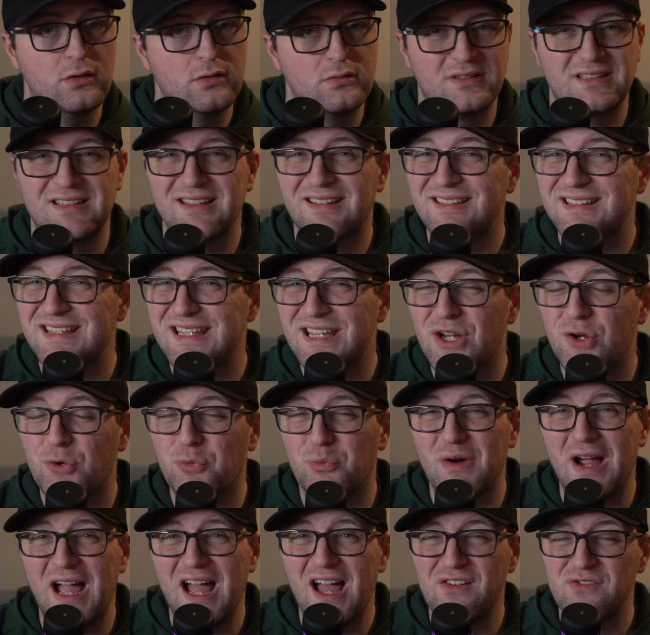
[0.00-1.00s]
does he
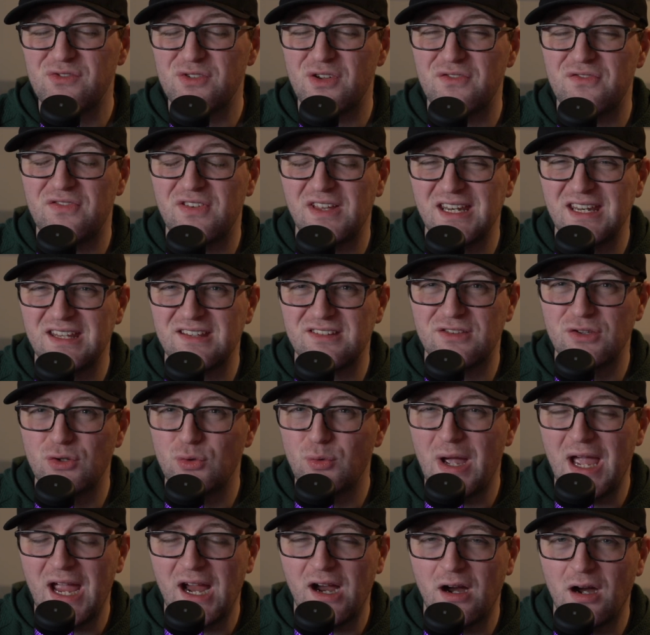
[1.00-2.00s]
grab Vinny's
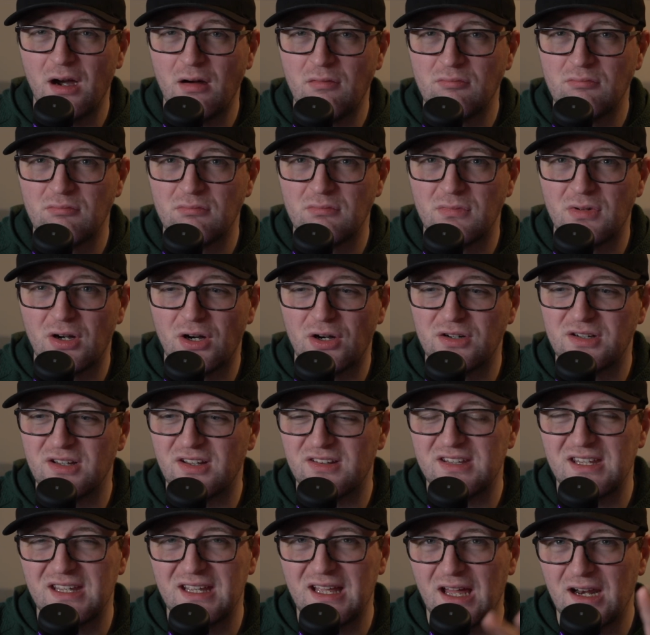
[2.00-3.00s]
new hair, or
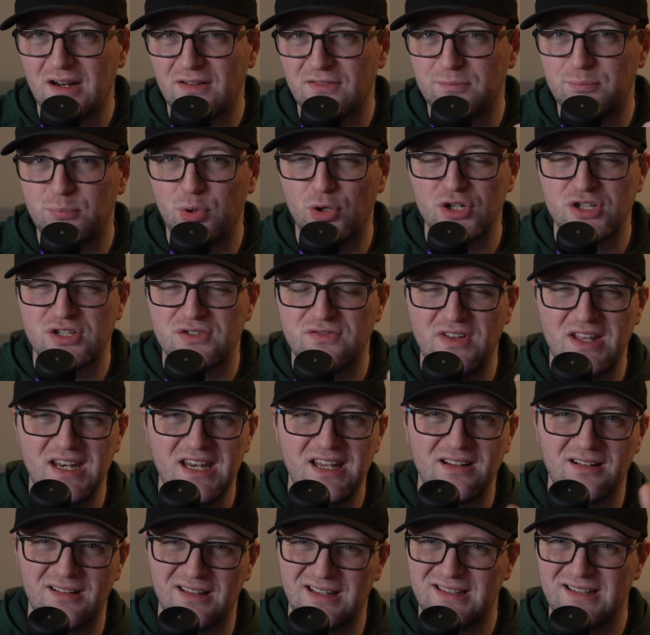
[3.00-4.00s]
does he kind of push
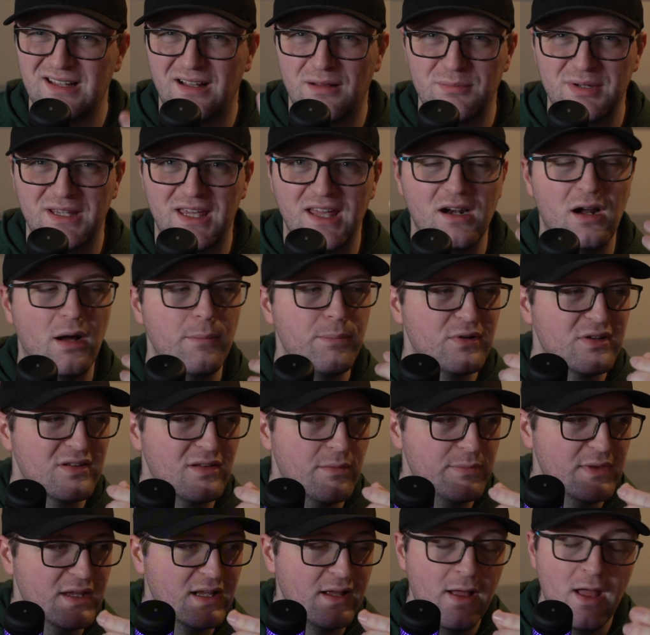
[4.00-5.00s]
Vini, or like tell him get up or
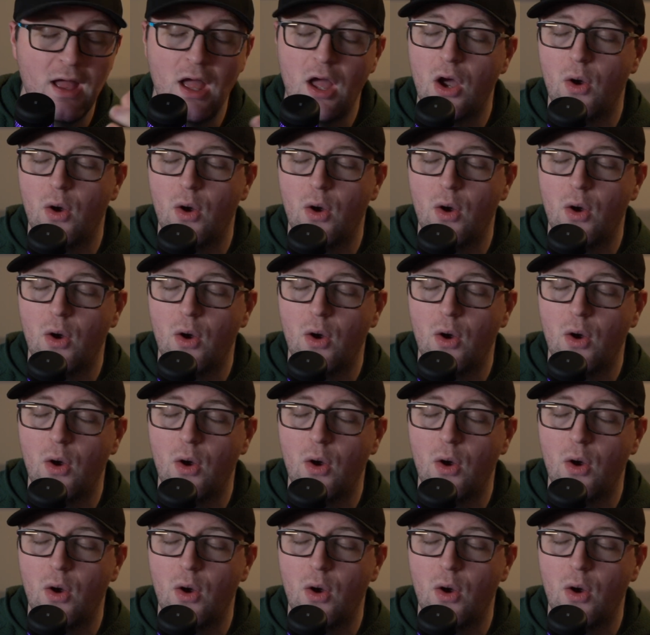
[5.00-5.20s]
something?